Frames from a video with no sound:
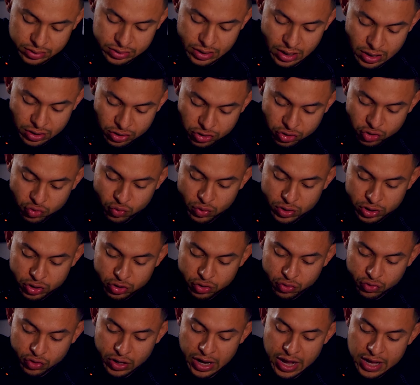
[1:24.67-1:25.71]
I just want
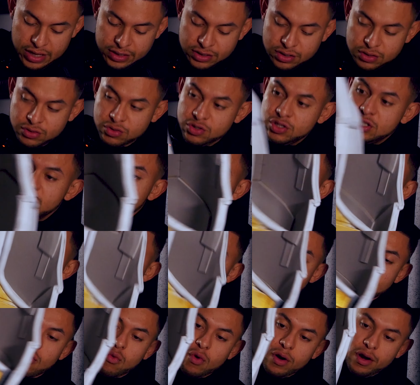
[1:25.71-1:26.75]
you guys to see
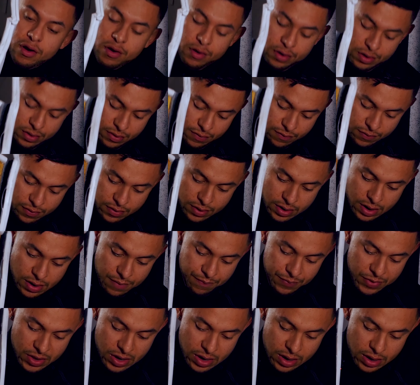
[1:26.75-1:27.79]
it. I wanted to give you an
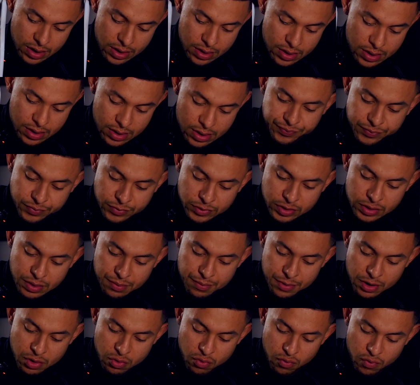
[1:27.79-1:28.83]
update.
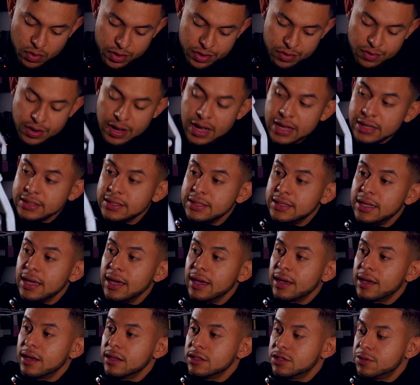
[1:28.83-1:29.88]
Let me know what you guys
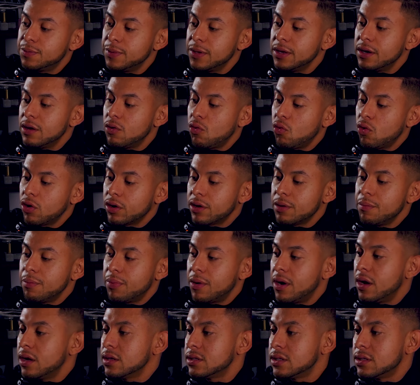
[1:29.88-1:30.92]
think. It's been a working
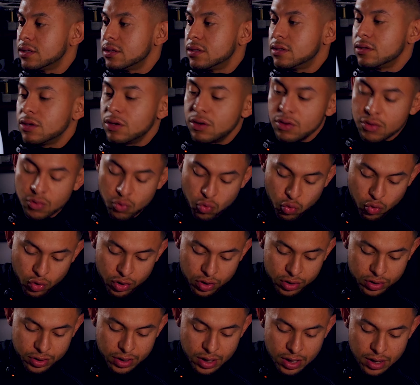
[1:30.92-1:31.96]
process, you know,
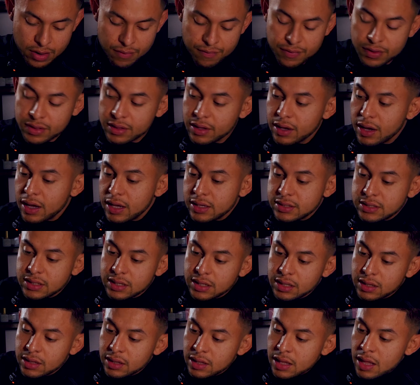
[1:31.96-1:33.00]
work and everything
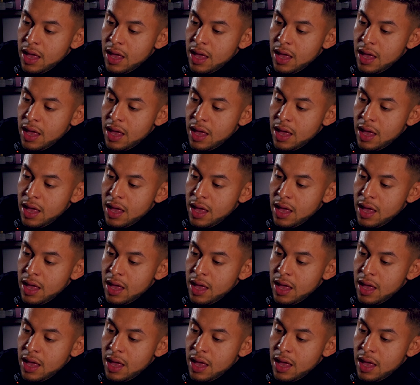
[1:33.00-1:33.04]
hasn't